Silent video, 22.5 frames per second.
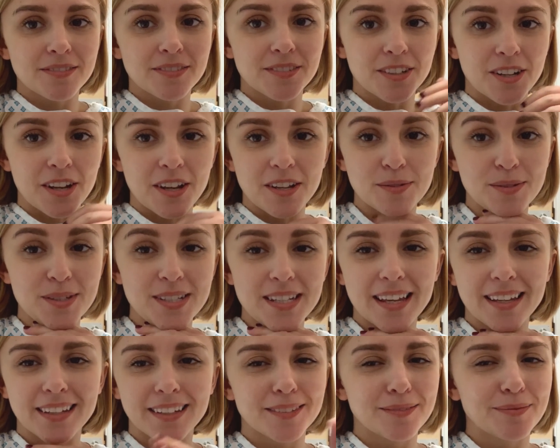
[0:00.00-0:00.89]
The nurse was
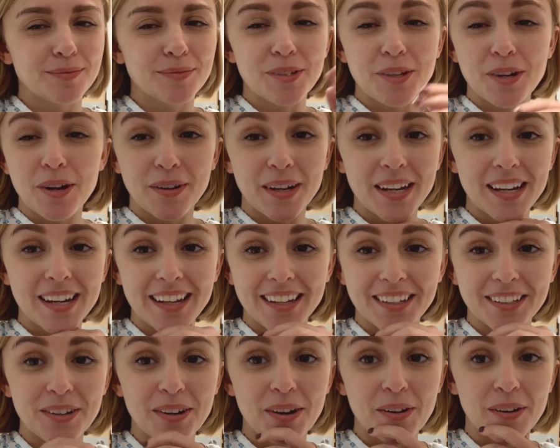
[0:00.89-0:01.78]
like, you don't need it,
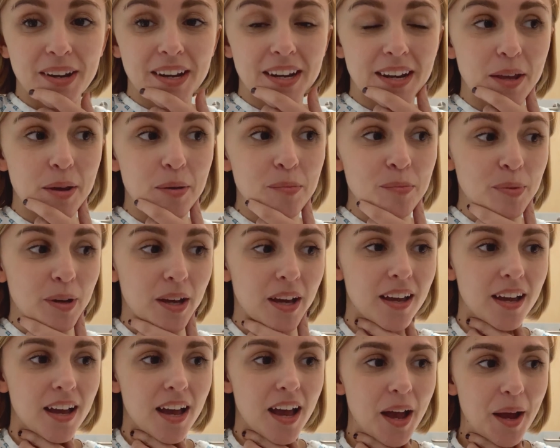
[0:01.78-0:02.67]
you don't need it,
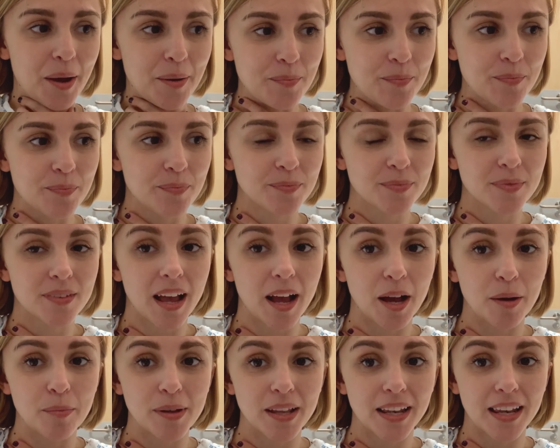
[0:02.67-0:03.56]
but
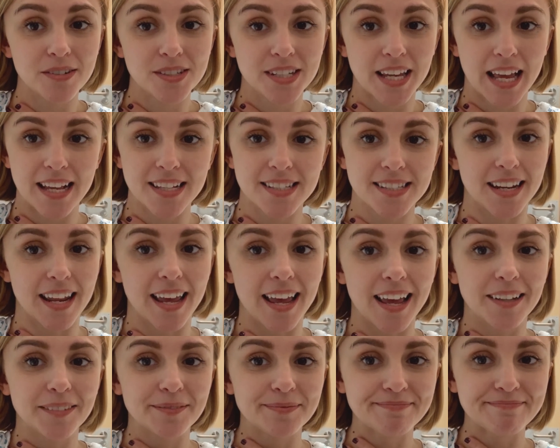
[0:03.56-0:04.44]
I'll be allowed gas and
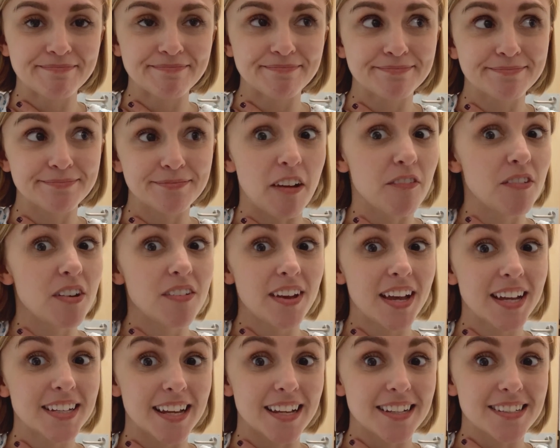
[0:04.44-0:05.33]
air. I've never
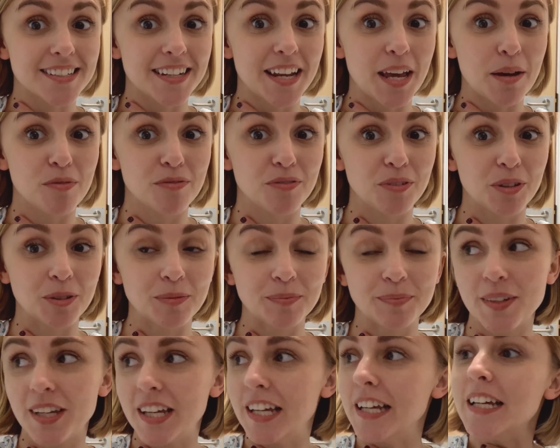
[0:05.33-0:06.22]
had gas and air before,
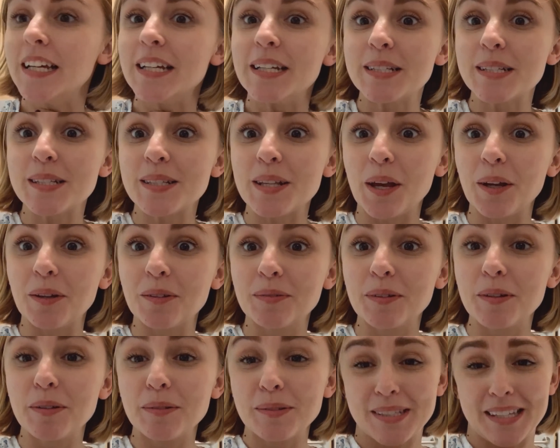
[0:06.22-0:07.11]
so
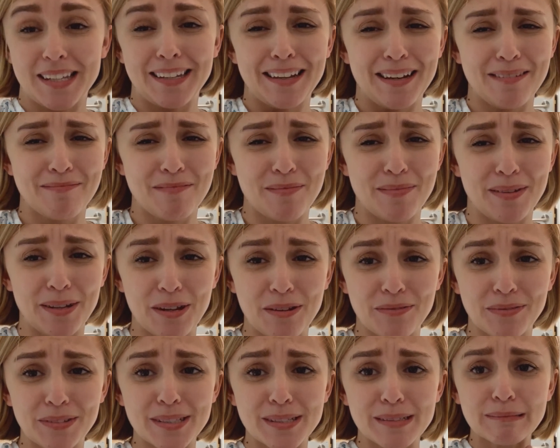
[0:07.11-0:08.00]
we will see. I'm a bit
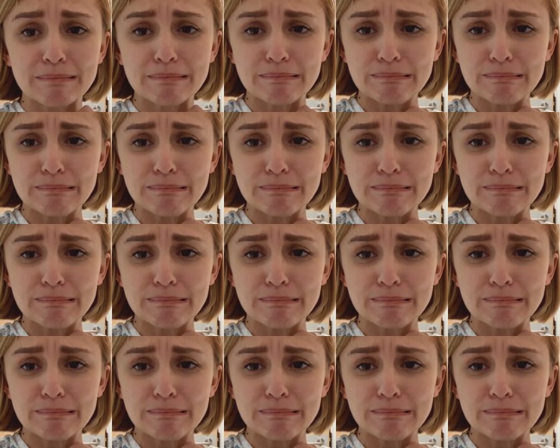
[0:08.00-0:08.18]
nervous.